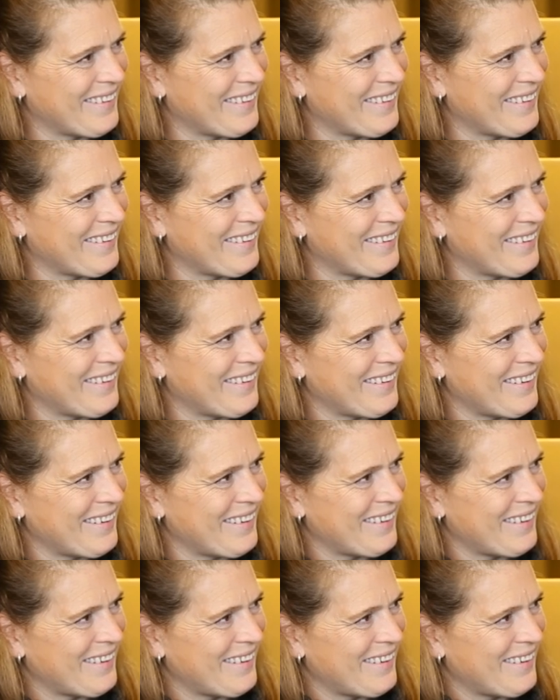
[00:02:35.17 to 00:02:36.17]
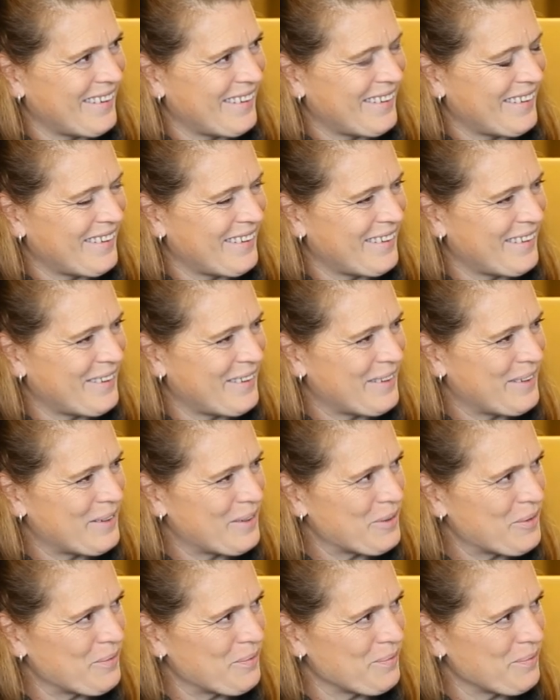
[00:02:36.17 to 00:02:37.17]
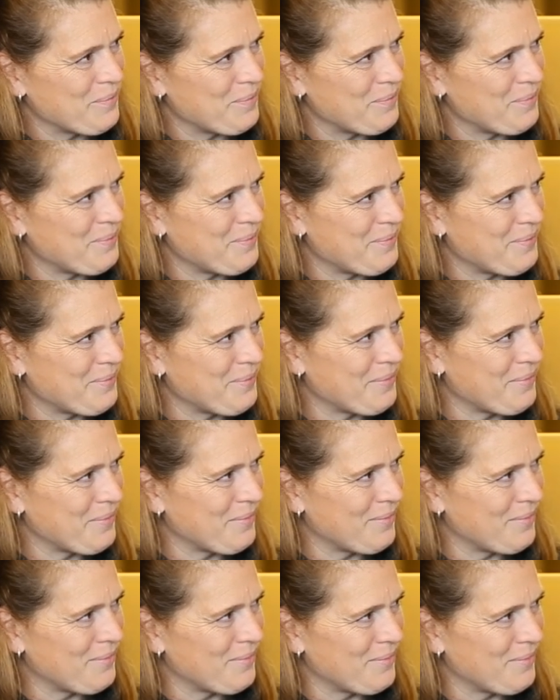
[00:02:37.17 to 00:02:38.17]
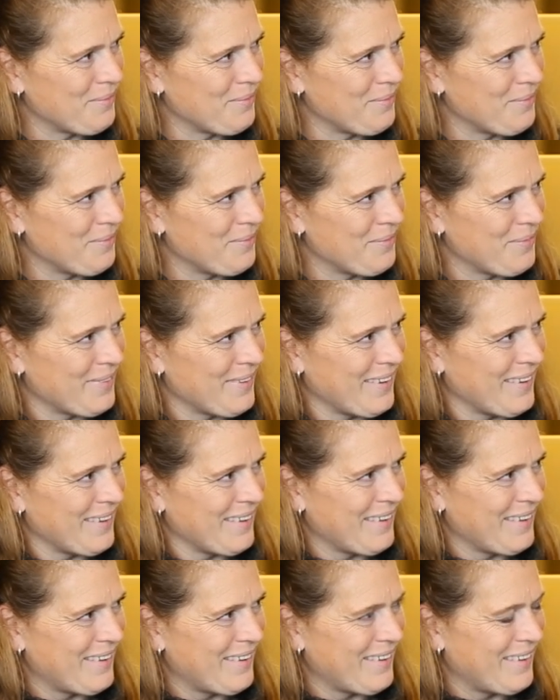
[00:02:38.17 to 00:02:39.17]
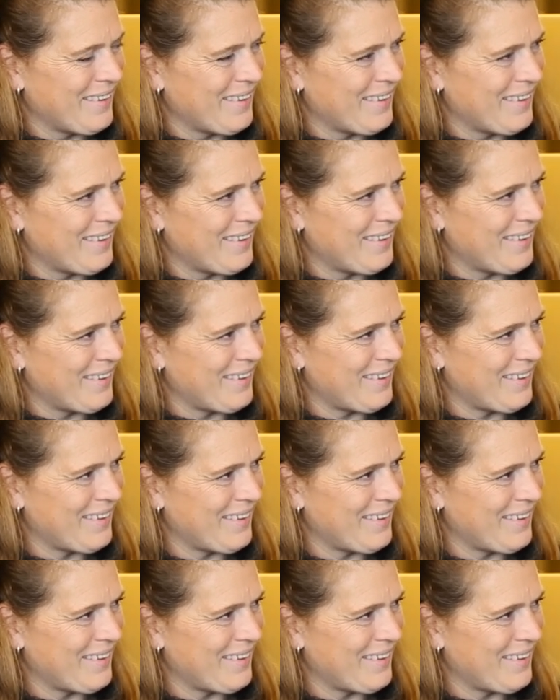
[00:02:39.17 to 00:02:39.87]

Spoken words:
This person isn't speaking.